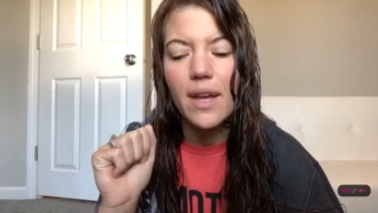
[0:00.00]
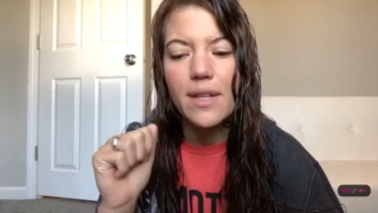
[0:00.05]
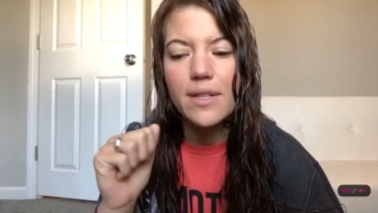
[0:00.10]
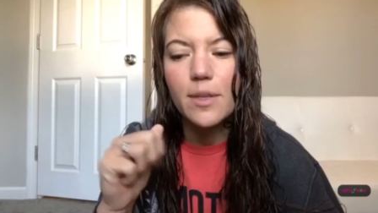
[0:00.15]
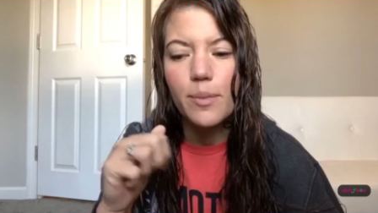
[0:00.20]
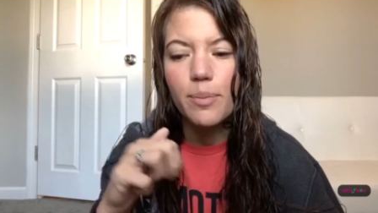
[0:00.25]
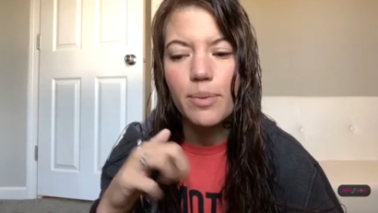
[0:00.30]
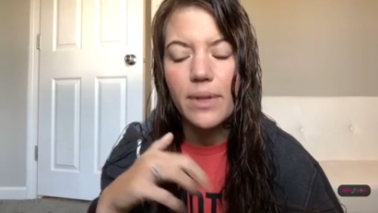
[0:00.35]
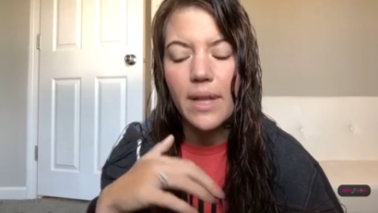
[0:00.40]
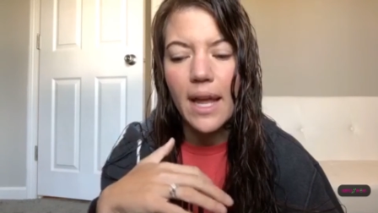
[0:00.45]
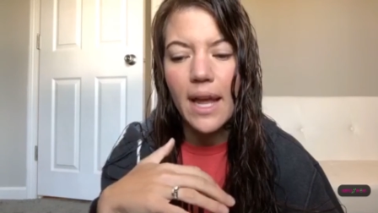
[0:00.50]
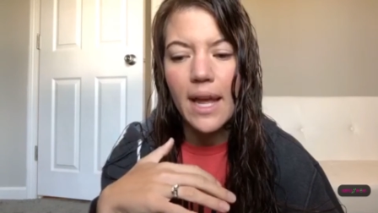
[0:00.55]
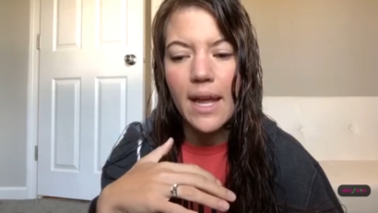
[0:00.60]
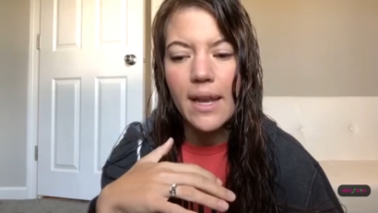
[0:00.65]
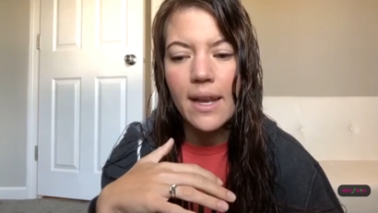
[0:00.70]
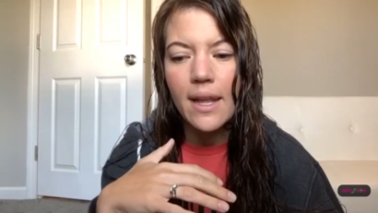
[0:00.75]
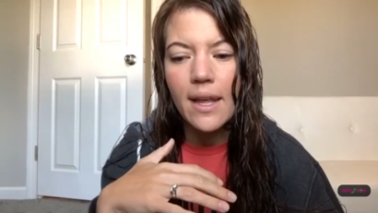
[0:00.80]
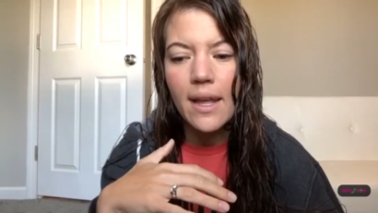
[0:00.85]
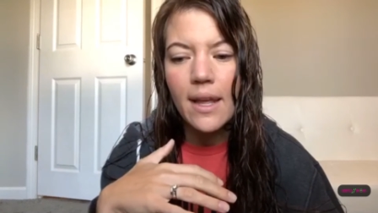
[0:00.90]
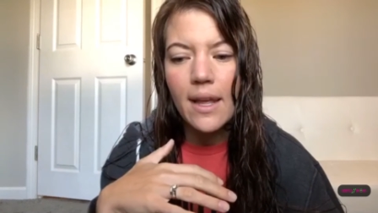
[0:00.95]
It's a
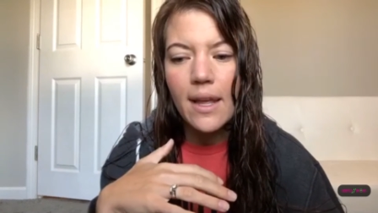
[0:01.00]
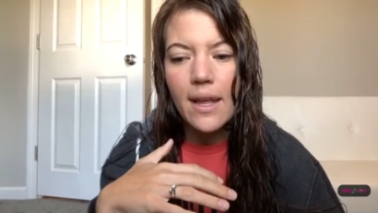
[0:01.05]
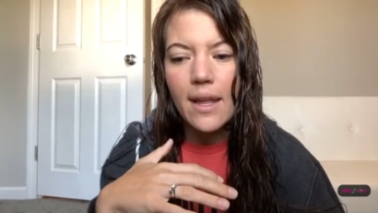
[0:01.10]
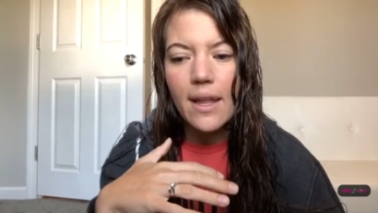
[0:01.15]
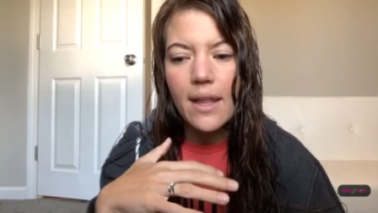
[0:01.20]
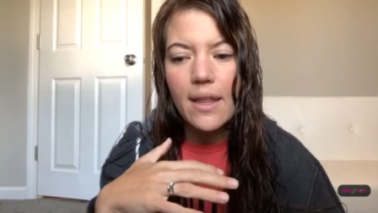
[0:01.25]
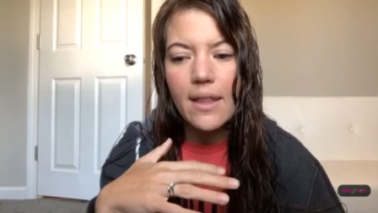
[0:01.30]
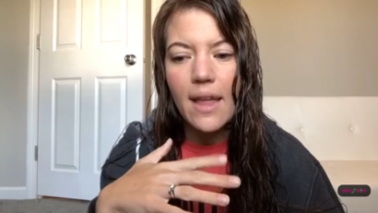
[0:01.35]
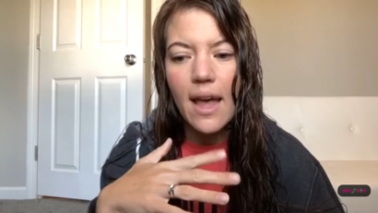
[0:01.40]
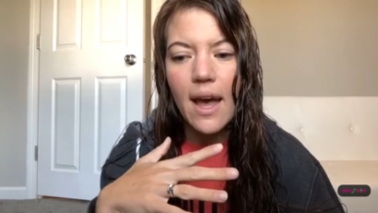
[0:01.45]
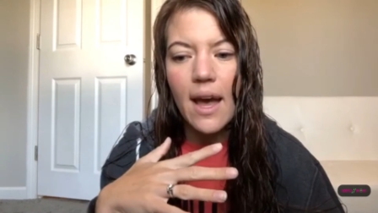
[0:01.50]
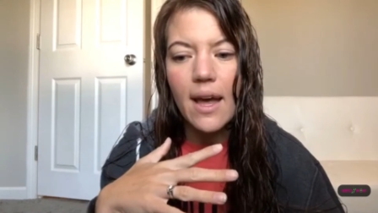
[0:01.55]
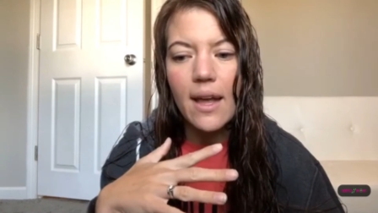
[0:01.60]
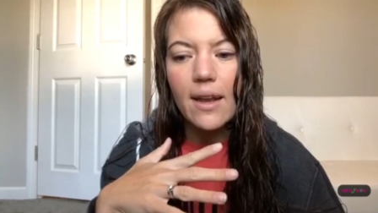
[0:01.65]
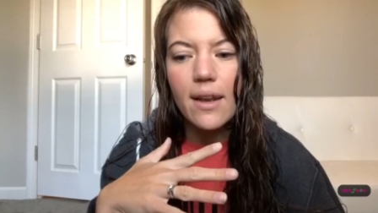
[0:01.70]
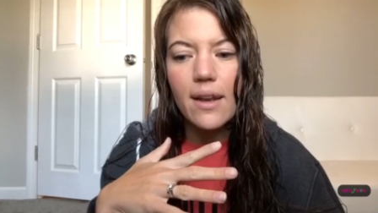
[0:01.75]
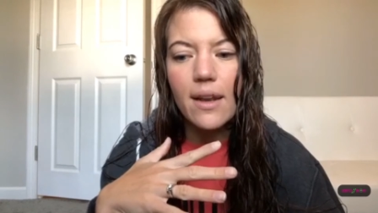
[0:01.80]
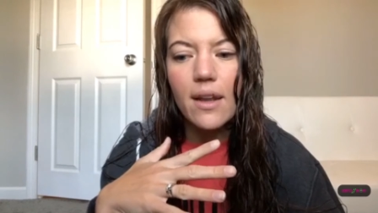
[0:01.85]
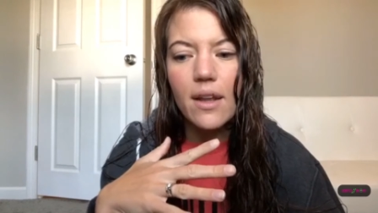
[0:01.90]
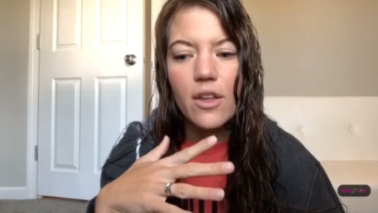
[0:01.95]
plan that
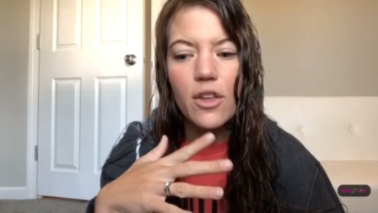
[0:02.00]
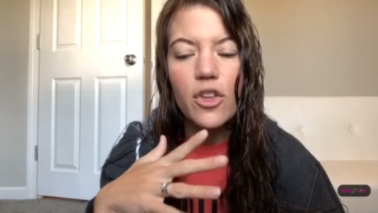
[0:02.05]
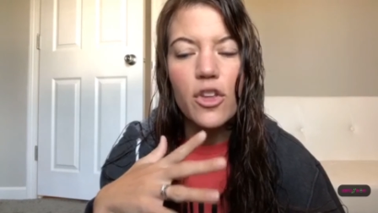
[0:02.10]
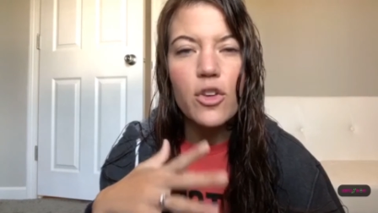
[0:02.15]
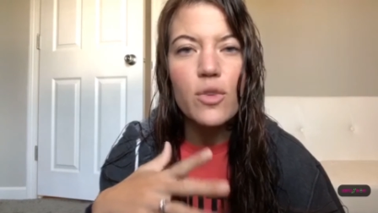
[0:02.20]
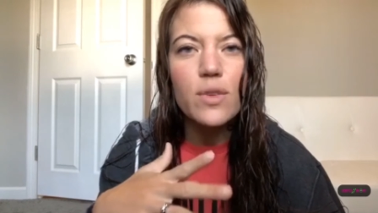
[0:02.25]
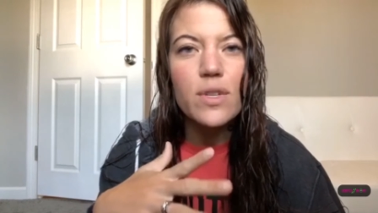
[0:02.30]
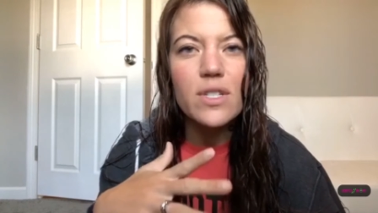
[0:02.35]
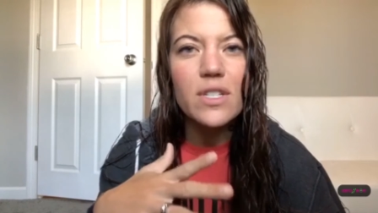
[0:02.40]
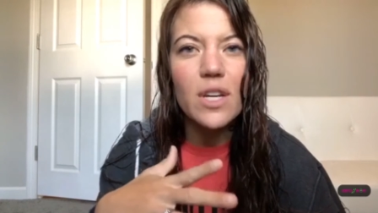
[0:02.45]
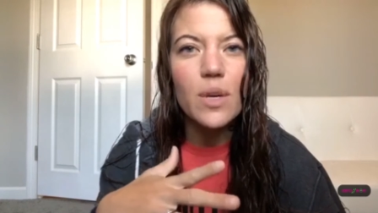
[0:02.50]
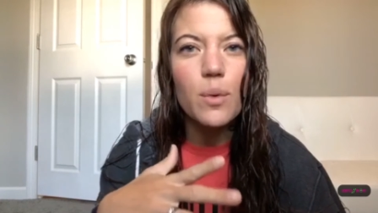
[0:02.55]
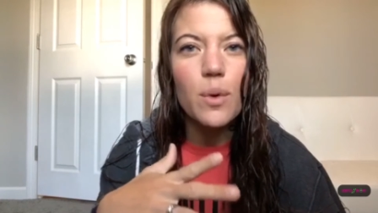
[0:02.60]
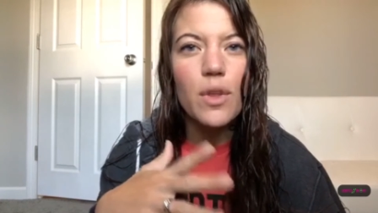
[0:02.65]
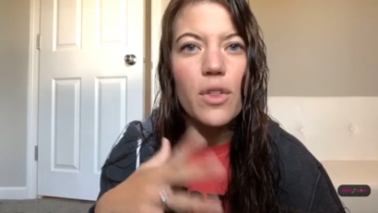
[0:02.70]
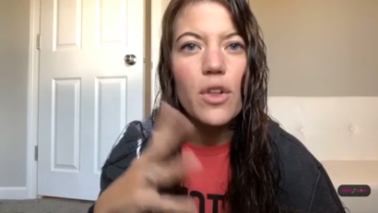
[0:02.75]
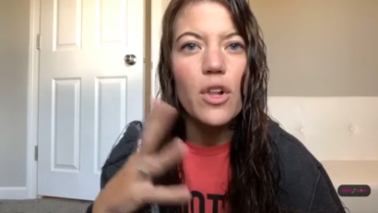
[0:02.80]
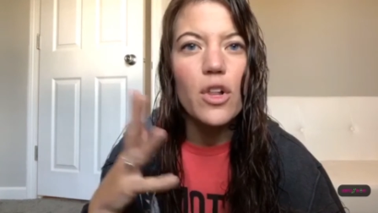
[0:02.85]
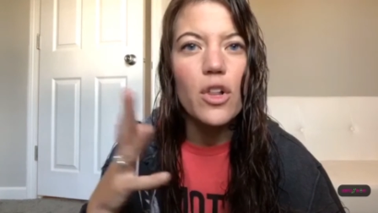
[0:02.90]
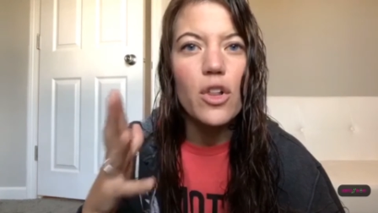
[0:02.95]
you stick
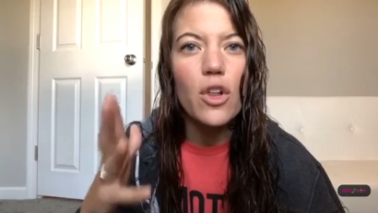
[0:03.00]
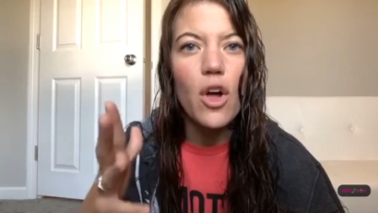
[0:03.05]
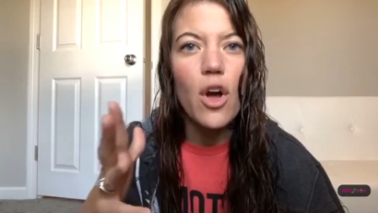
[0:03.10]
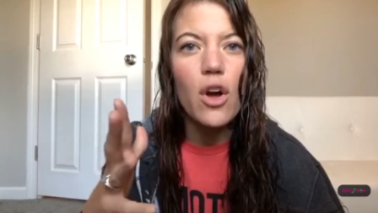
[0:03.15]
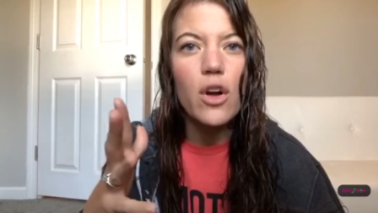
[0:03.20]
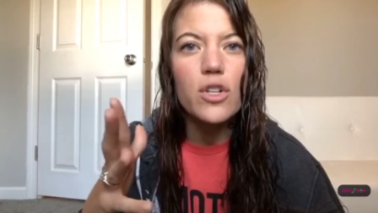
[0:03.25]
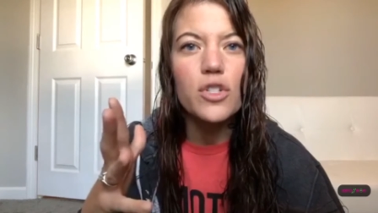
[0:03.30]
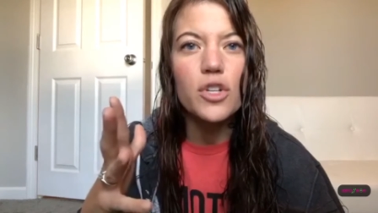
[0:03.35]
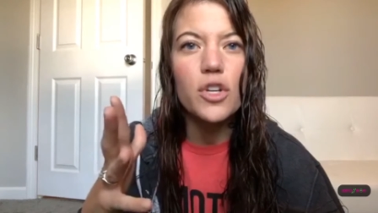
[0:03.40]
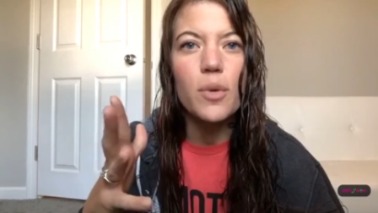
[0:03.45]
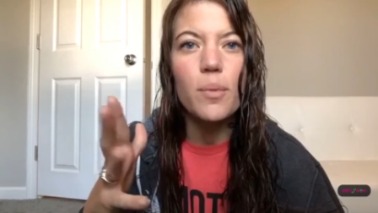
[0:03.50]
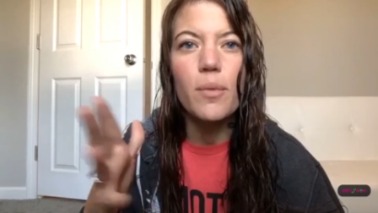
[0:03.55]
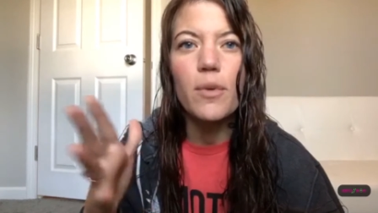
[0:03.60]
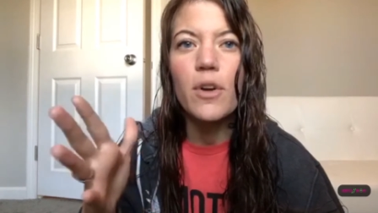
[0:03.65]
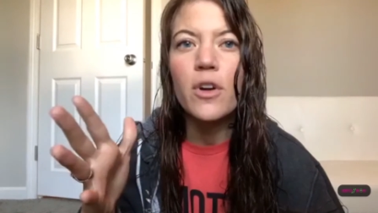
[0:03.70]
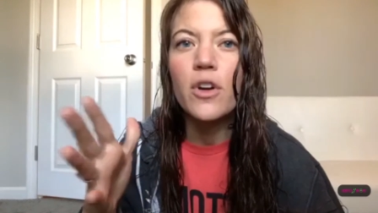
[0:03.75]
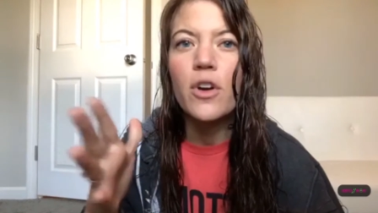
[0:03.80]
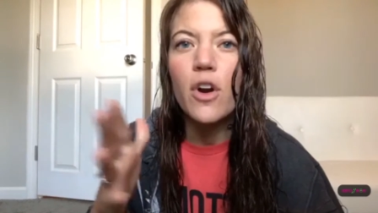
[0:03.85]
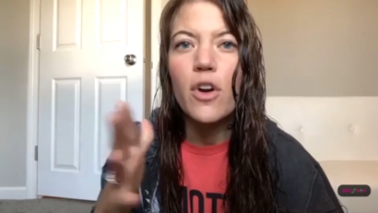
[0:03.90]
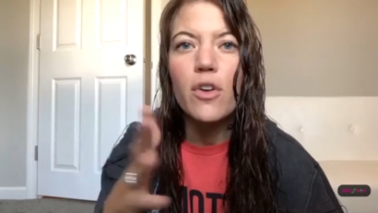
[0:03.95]
with long term,
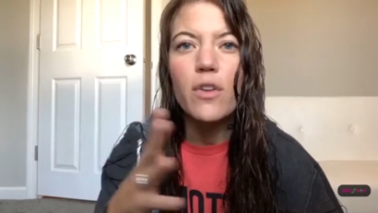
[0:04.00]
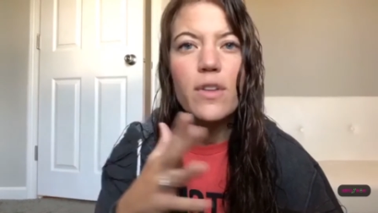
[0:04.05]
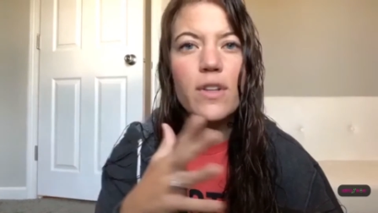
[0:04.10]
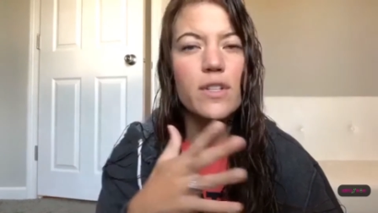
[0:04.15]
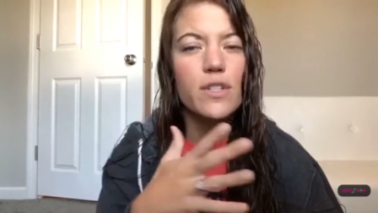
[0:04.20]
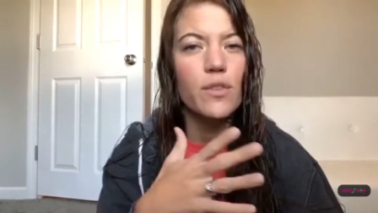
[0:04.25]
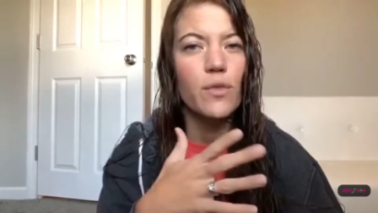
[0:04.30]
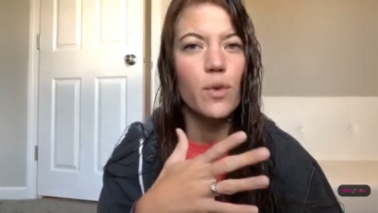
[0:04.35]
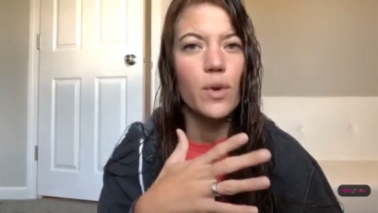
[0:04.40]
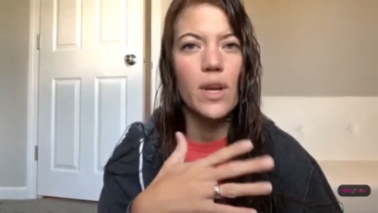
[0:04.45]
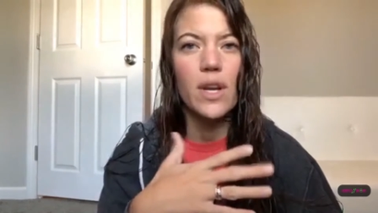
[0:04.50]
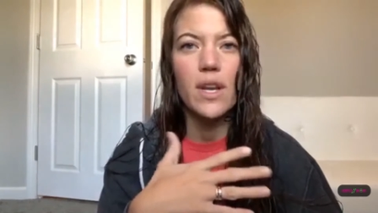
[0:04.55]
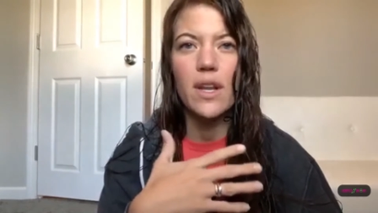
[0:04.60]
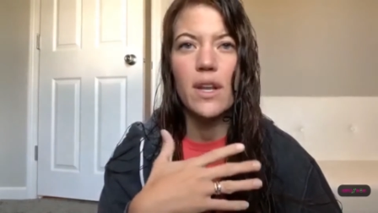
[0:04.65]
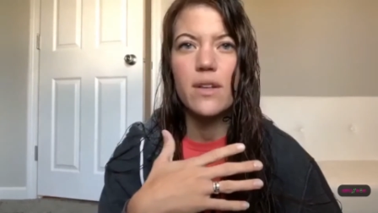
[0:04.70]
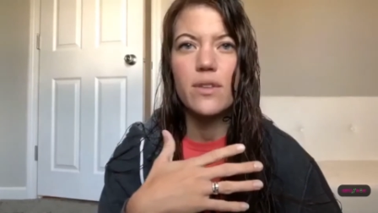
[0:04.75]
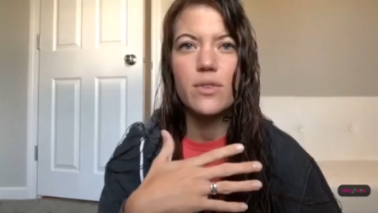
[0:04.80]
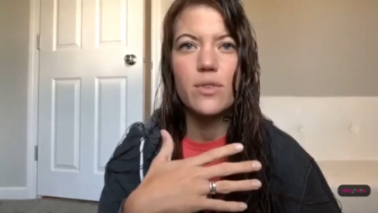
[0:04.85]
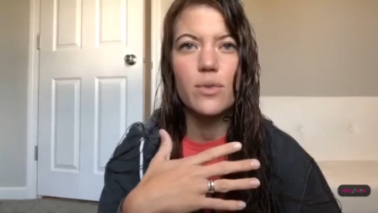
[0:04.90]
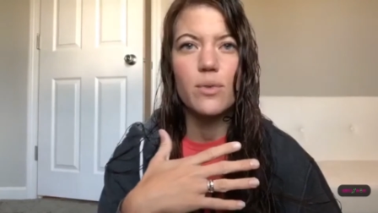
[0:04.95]
regardless of what it
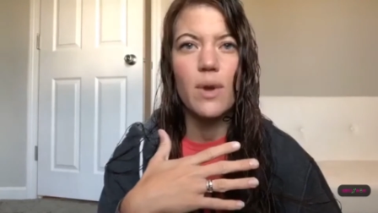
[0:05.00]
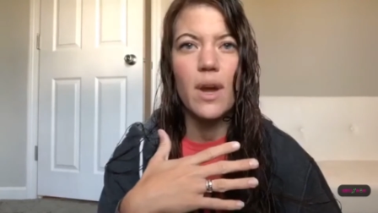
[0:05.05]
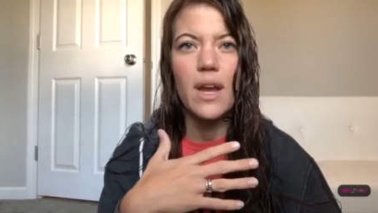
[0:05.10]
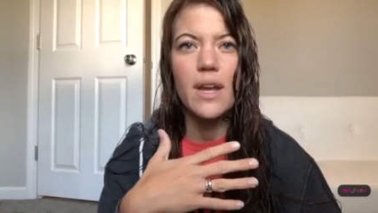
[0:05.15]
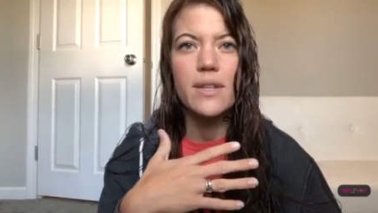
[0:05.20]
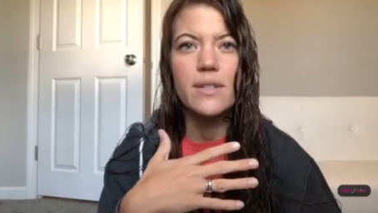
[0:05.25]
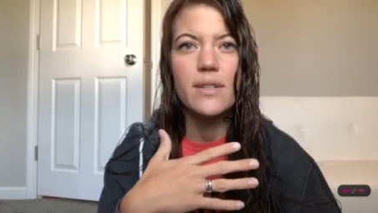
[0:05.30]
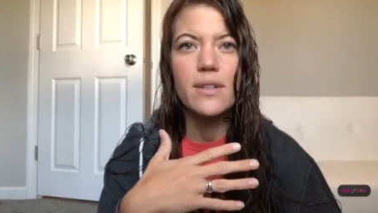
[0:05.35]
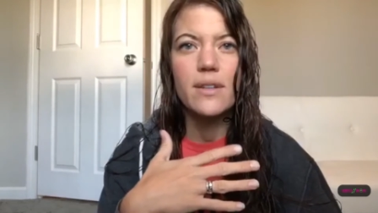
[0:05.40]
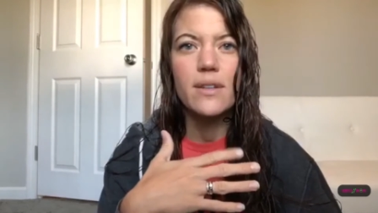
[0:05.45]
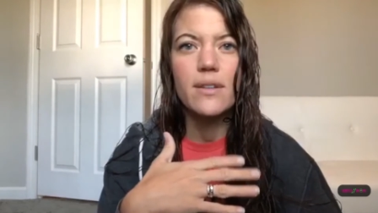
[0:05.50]
is, right?